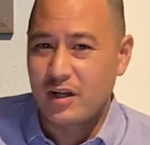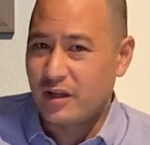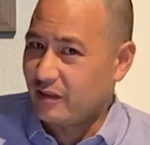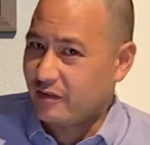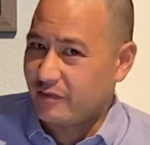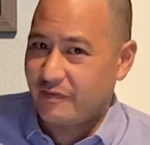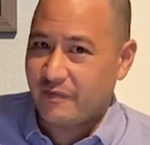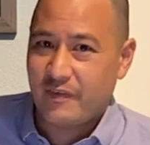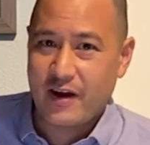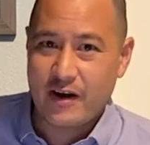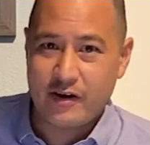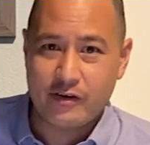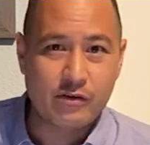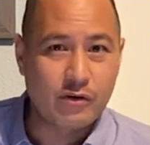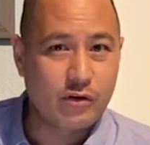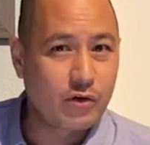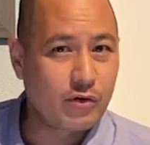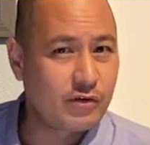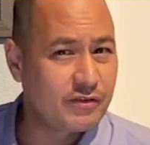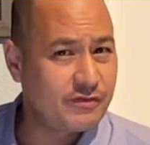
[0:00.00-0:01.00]
And the
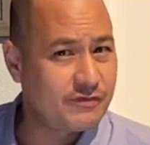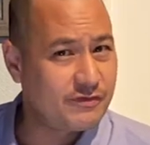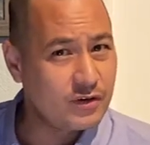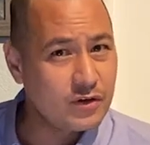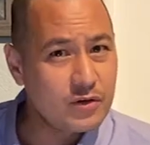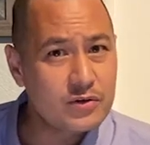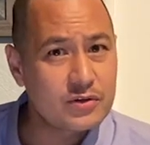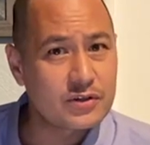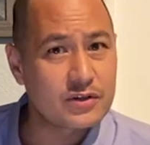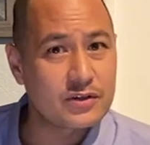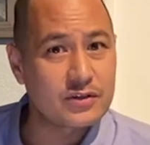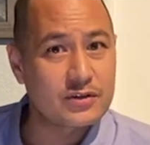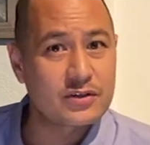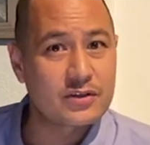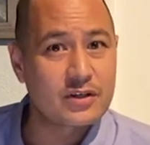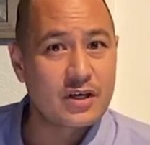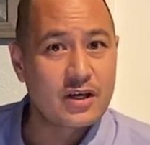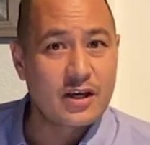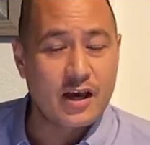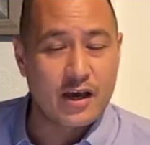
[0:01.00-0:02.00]
Pharaoh
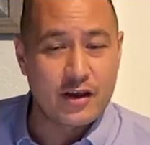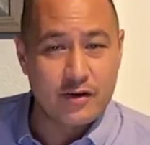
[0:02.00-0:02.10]
refuses